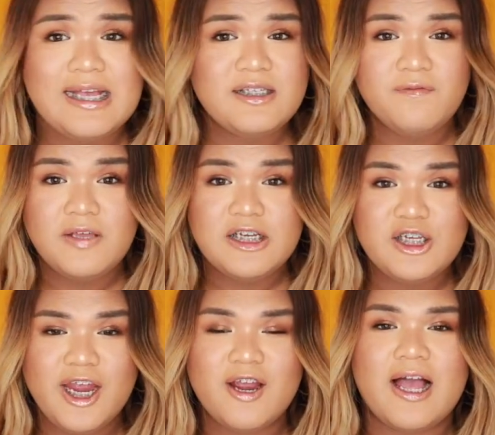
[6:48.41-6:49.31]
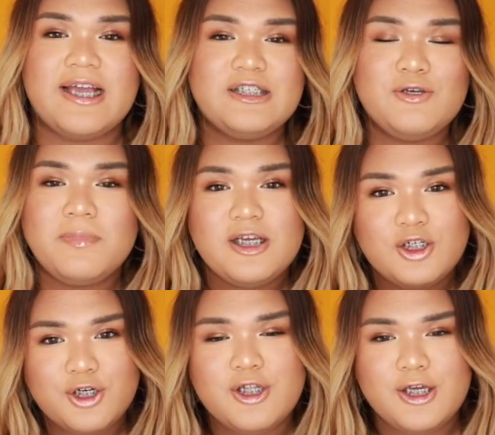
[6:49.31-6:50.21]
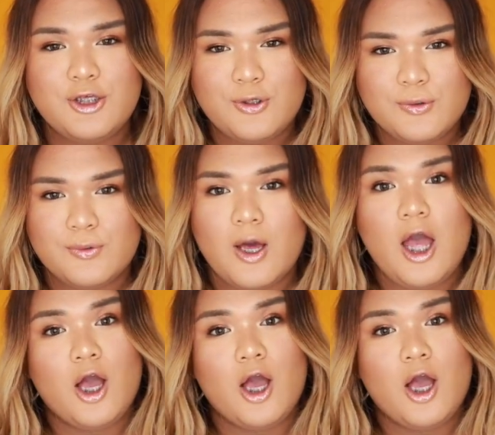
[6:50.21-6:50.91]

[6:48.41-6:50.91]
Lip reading: that's the finished hair, guys. So make sure that you